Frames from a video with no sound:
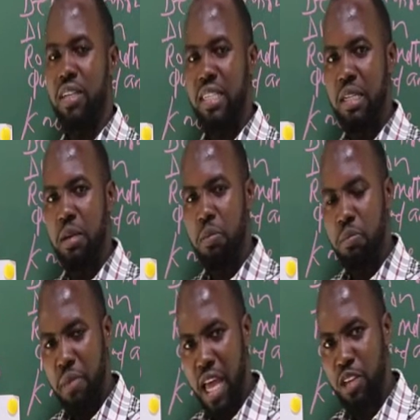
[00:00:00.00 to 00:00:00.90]

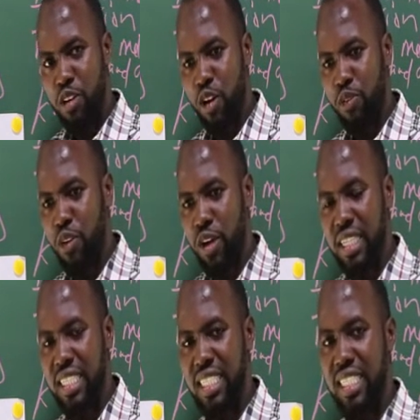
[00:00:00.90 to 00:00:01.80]
the main role for
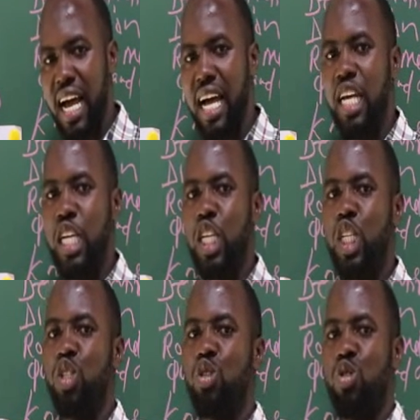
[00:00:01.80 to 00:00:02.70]
a teacher
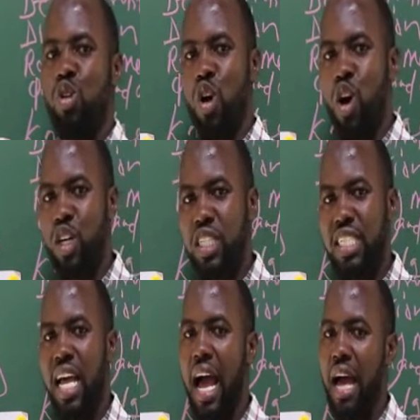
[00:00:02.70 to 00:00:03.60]
is to coach
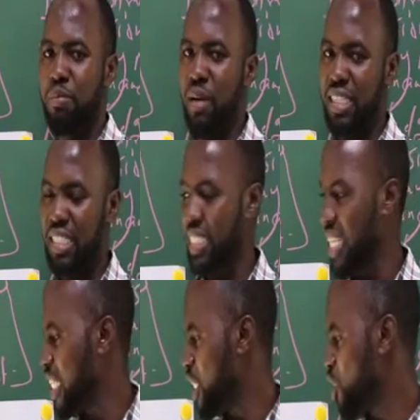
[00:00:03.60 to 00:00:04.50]
and
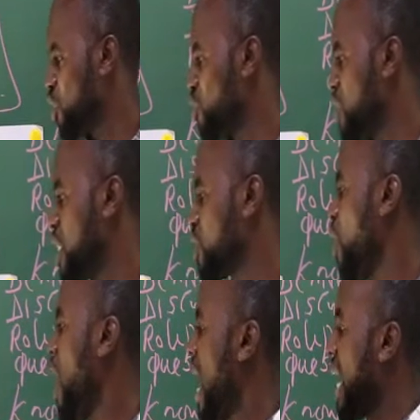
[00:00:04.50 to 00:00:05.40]
facilitate the students.
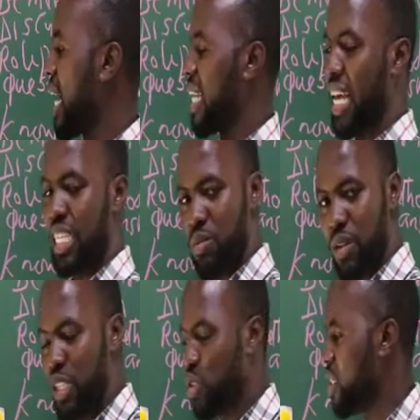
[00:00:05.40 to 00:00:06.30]
So I can
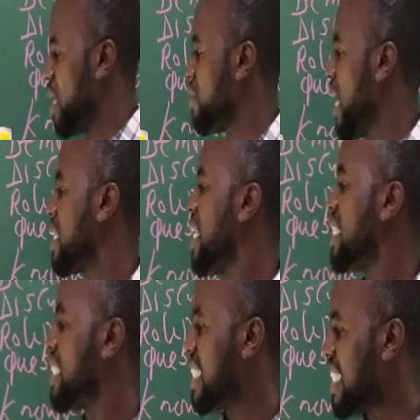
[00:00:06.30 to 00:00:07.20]
explain to them that
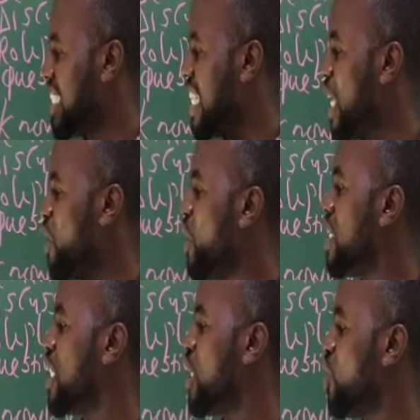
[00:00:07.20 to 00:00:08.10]
since they know
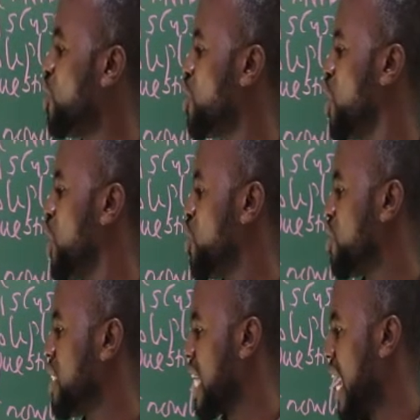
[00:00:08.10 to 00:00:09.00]
it's used
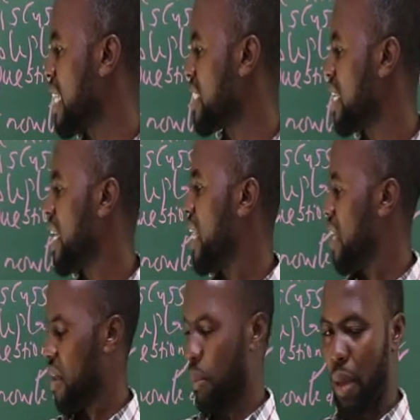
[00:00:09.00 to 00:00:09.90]
to grind
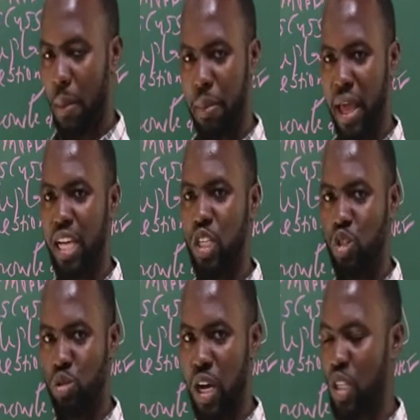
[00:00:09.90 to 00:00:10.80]
pepper,
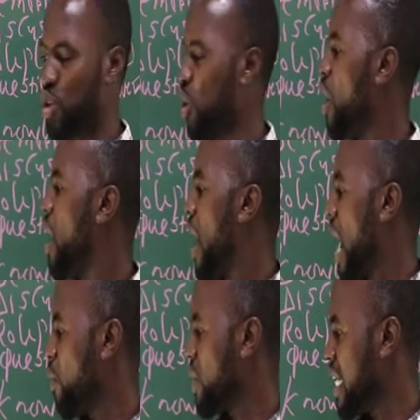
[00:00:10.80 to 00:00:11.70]
tomato,
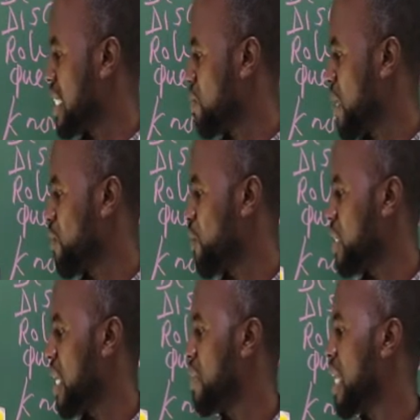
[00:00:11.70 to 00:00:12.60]
I will explain
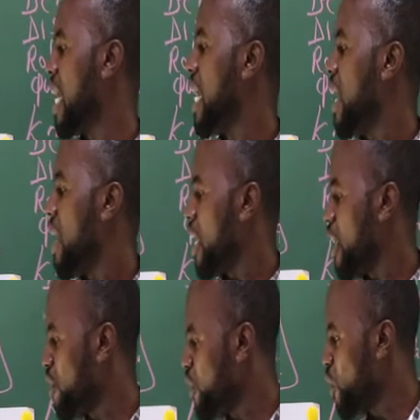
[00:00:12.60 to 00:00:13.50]
for them that
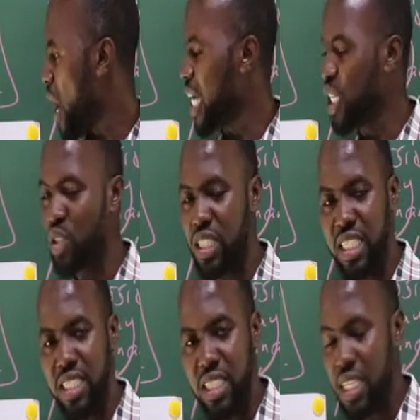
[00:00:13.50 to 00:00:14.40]
if you are
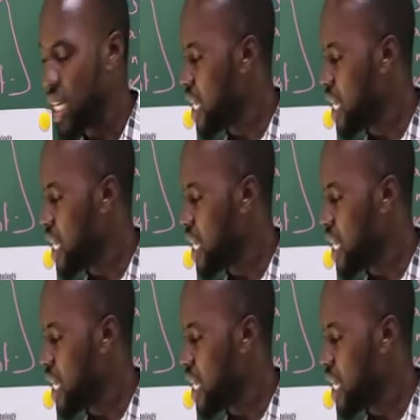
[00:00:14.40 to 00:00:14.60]
using